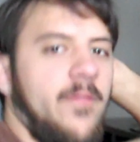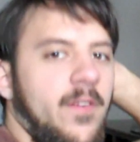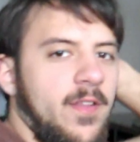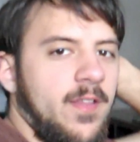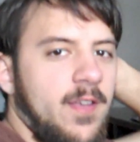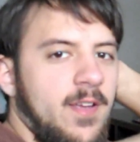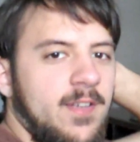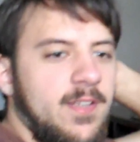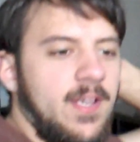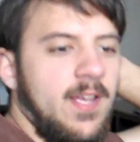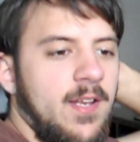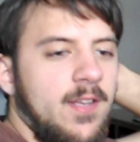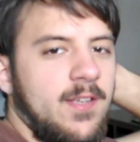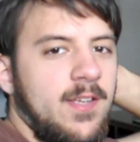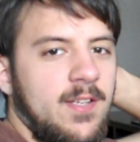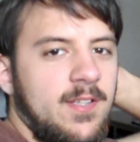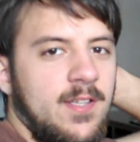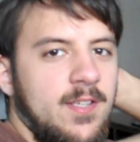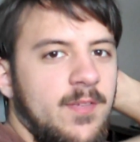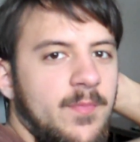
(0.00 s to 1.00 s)
finally got Dan
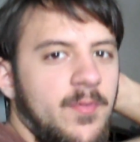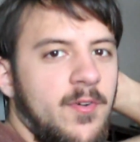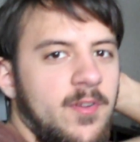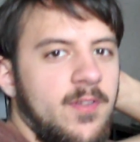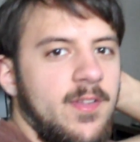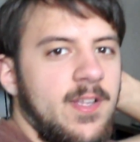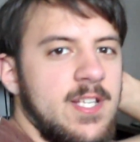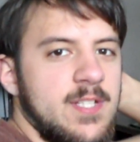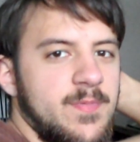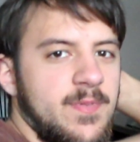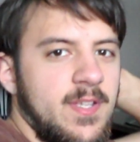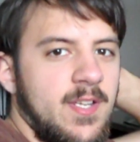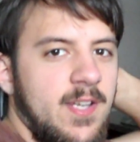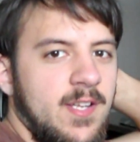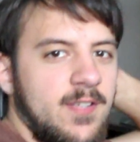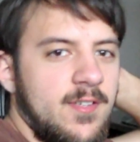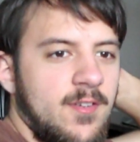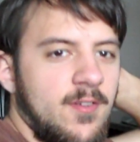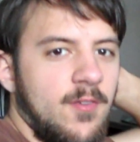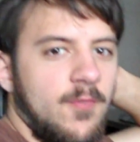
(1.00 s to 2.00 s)
addicted to Borderlands, but then he
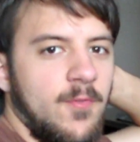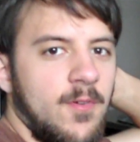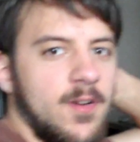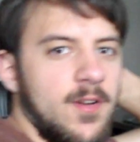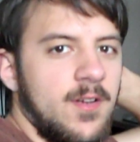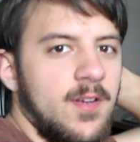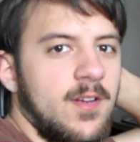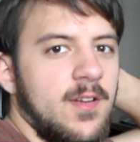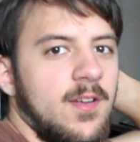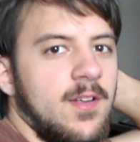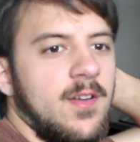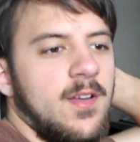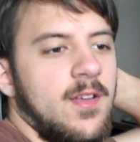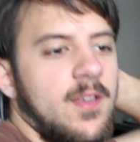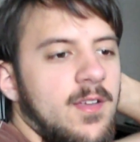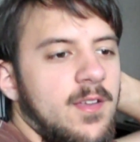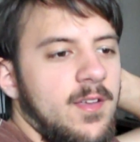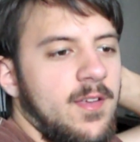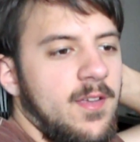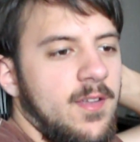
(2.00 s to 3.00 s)
had to go to work.
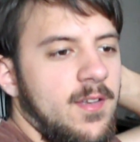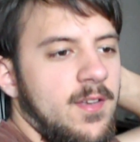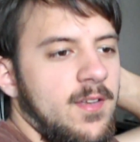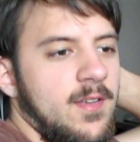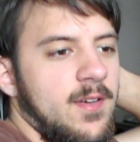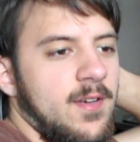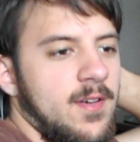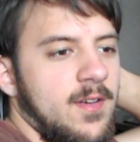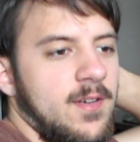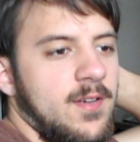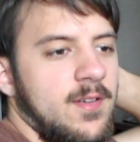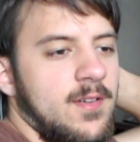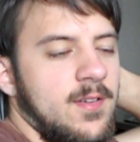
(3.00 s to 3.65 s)
And, yeah.